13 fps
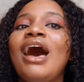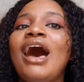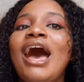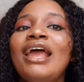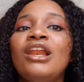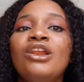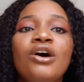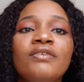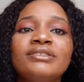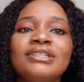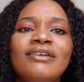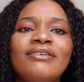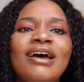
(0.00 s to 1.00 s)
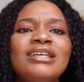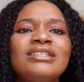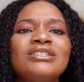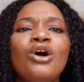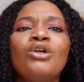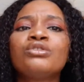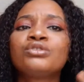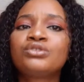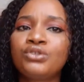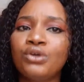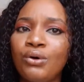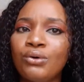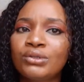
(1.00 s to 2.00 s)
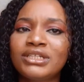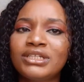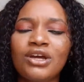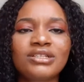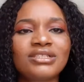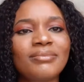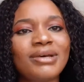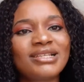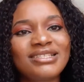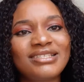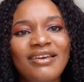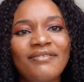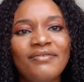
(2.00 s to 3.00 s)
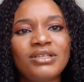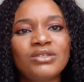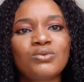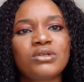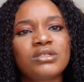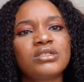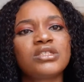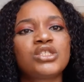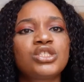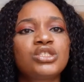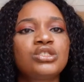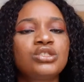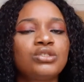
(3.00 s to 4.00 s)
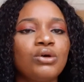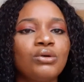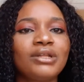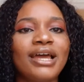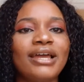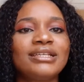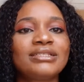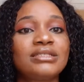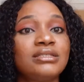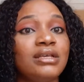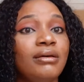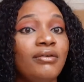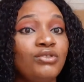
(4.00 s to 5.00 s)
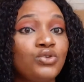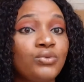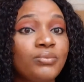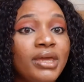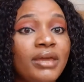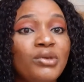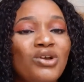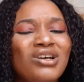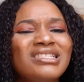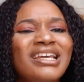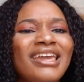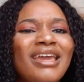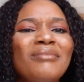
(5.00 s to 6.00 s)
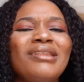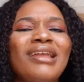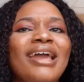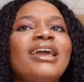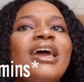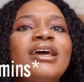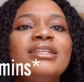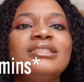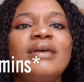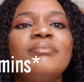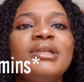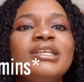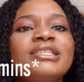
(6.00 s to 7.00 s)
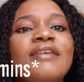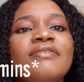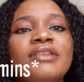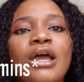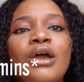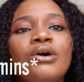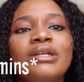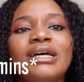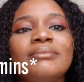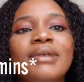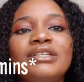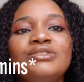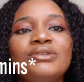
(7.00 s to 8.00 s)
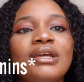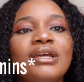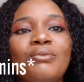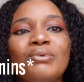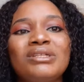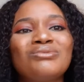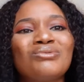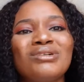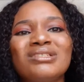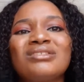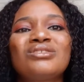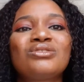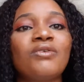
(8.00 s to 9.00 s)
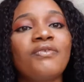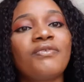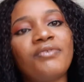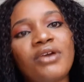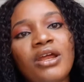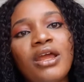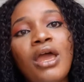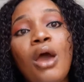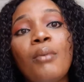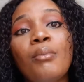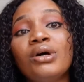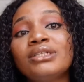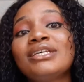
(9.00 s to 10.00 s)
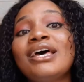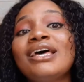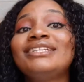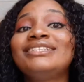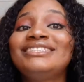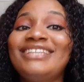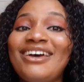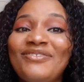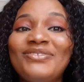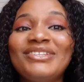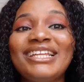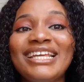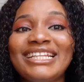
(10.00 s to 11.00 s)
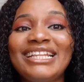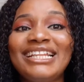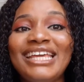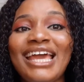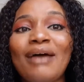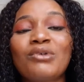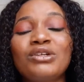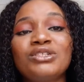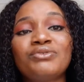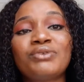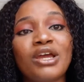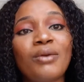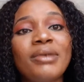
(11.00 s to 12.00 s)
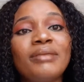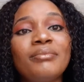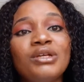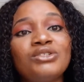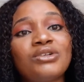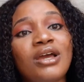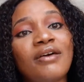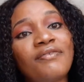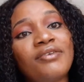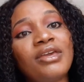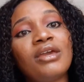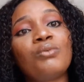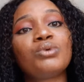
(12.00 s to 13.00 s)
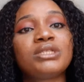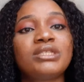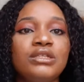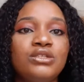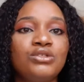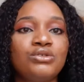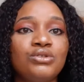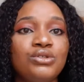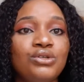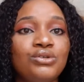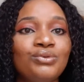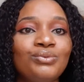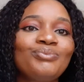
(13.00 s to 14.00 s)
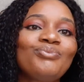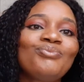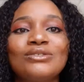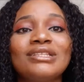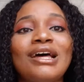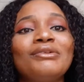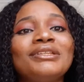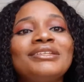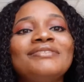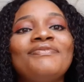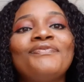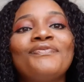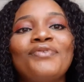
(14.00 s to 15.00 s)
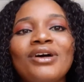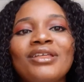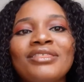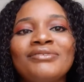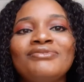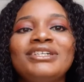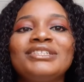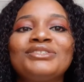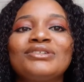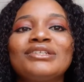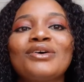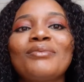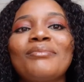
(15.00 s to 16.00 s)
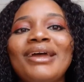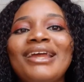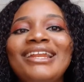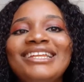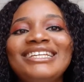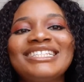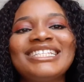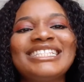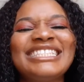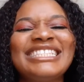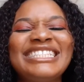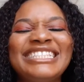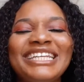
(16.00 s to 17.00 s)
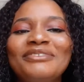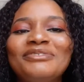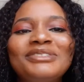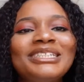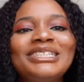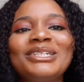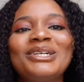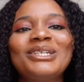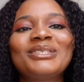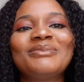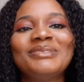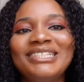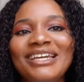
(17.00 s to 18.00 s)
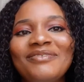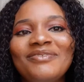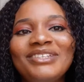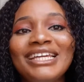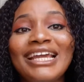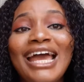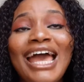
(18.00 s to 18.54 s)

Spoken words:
I loved their rice, although the customer service wasn't so nice to me because they came like 10 minutes after I ordered my drink, which wasn't so fair. But definitely, I'm going to recommend Metro Cafe Wuse 2 to you. So now, the 4th restaurant on my list is definitely going to Jevnik.